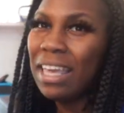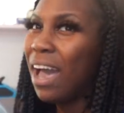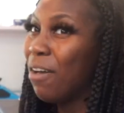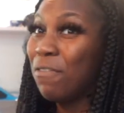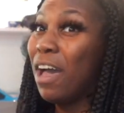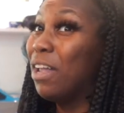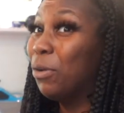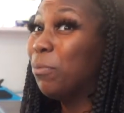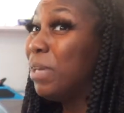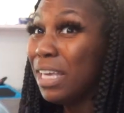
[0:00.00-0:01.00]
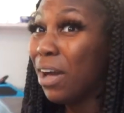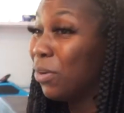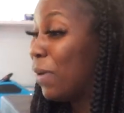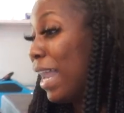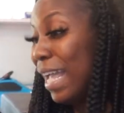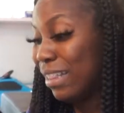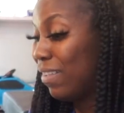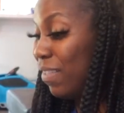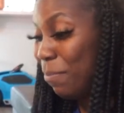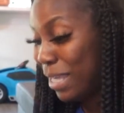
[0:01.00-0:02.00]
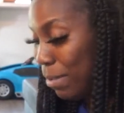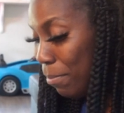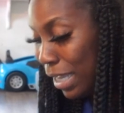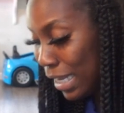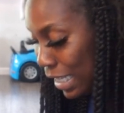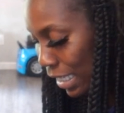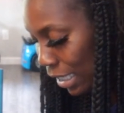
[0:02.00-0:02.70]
y'all, if y'all know me, y'all know I like to spend money.